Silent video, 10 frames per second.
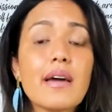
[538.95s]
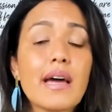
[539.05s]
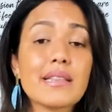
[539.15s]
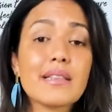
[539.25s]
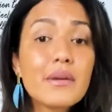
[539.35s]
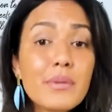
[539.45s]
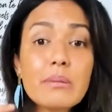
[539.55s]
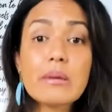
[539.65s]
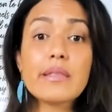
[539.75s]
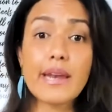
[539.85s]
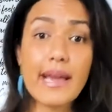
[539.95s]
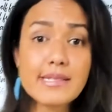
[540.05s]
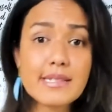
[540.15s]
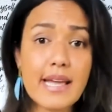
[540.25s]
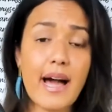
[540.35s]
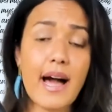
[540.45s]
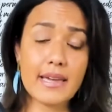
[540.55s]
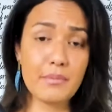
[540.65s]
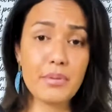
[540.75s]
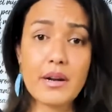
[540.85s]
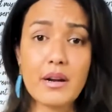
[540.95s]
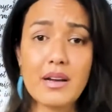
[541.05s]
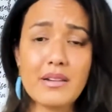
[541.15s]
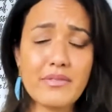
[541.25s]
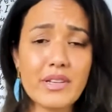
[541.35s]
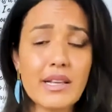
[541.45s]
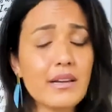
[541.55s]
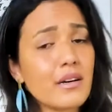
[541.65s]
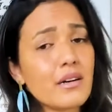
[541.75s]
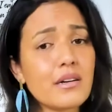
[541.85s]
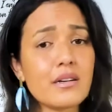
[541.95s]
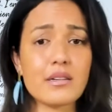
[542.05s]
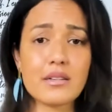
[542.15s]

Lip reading: And literally the next day I can put it on and feel like, oh,